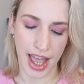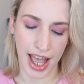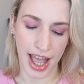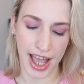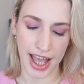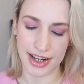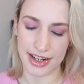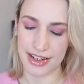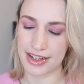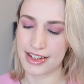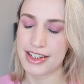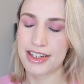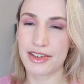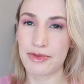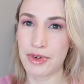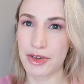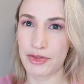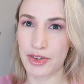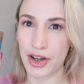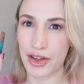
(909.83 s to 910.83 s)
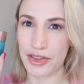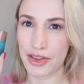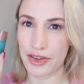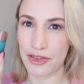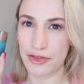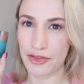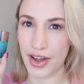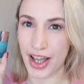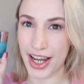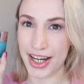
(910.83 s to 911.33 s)
and we've got the
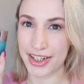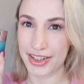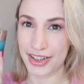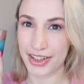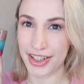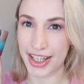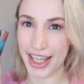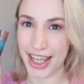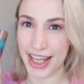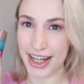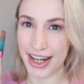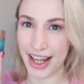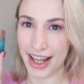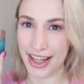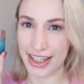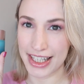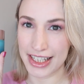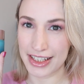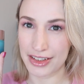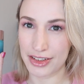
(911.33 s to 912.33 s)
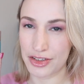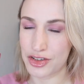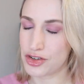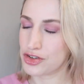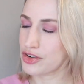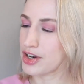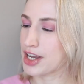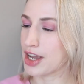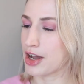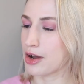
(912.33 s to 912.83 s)
final in our little
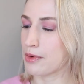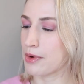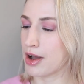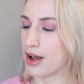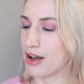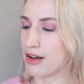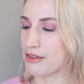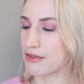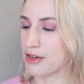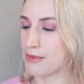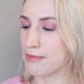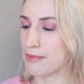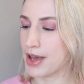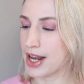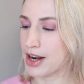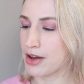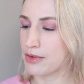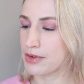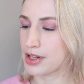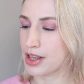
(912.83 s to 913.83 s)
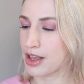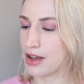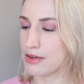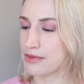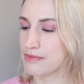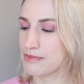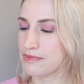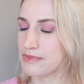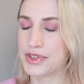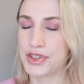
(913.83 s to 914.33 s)
trio of Meno Glow,
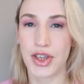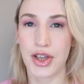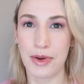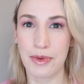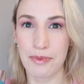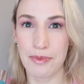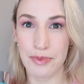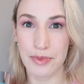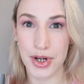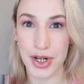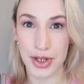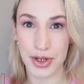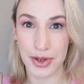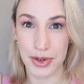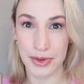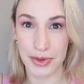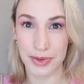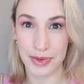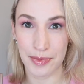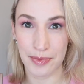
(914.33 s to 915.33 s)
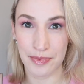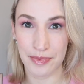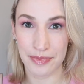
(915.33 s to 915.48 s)
so pretty cool.